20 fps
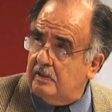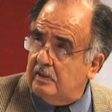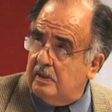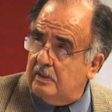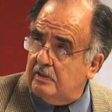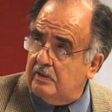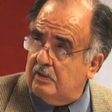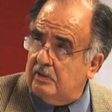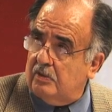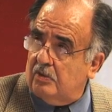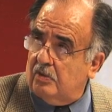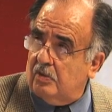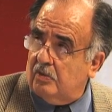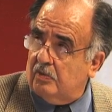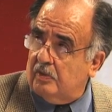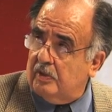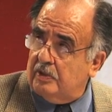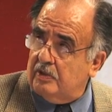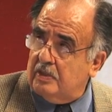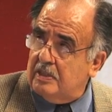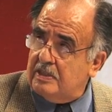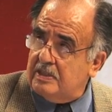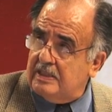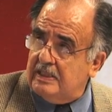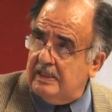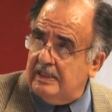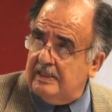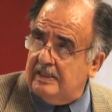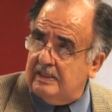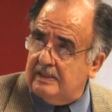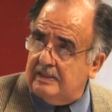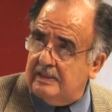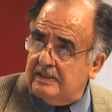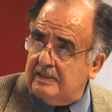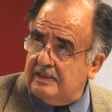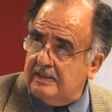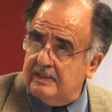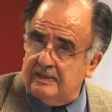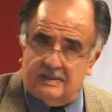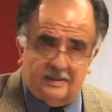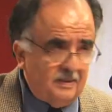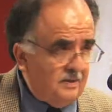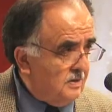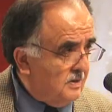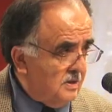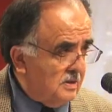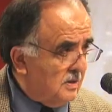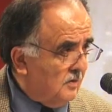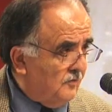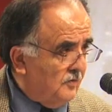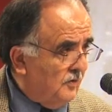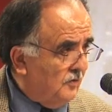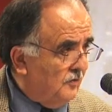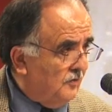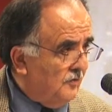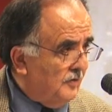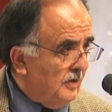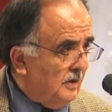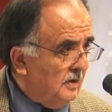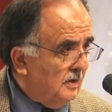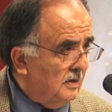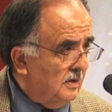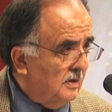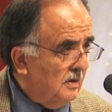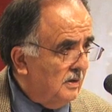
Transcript: That's the doorway. You can see the distance there, just a few feet.